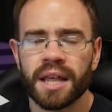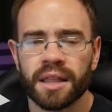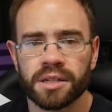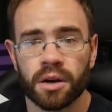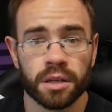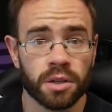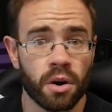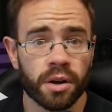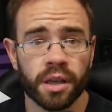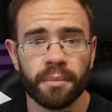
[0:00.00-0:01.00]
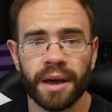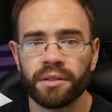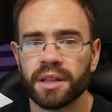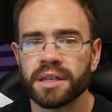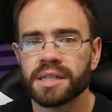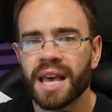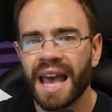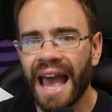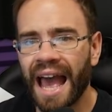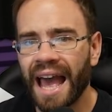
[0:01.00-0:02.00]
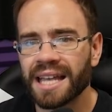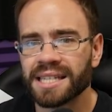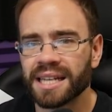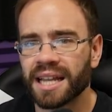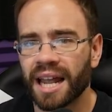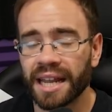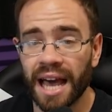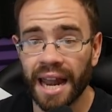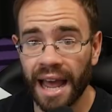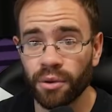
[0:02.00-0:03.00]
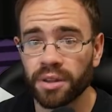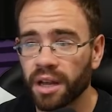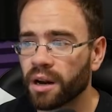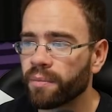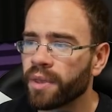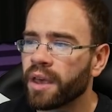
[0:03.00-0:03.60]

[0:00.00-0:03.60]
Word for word: that started talking about this as it kind of got out there,